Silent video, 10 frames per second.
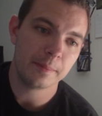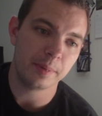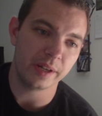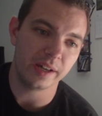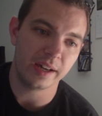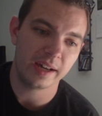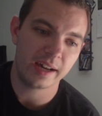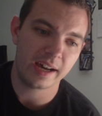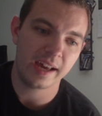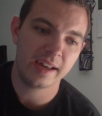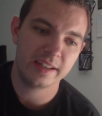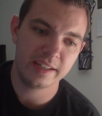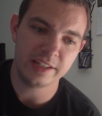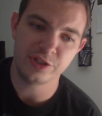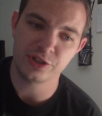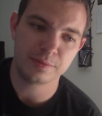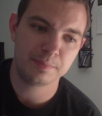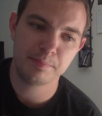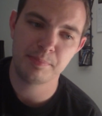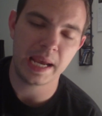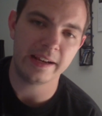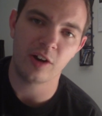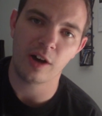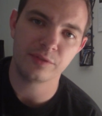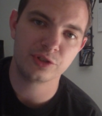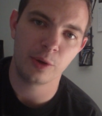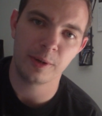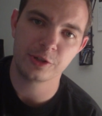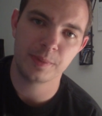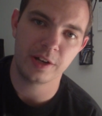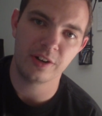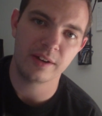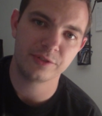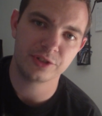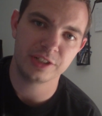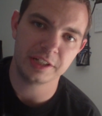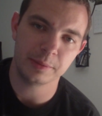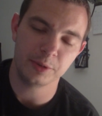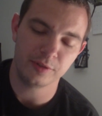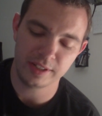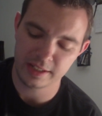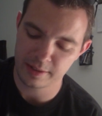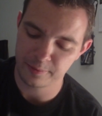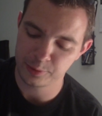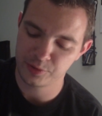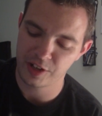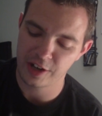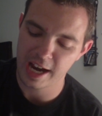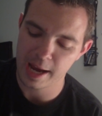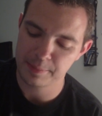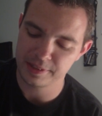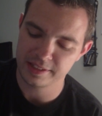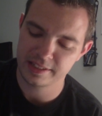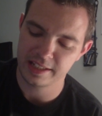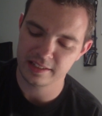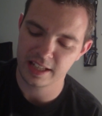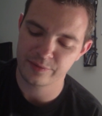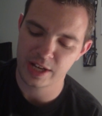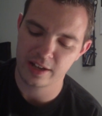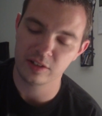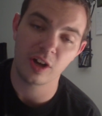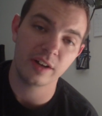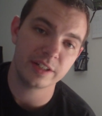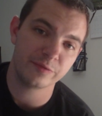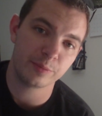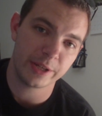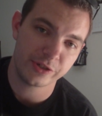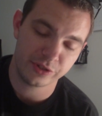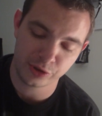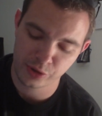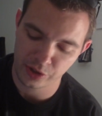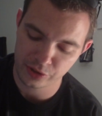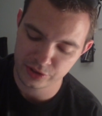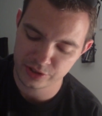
But it just paid off so much better after seeing the movie, and I was very happy that they left out a lot of information in the trailers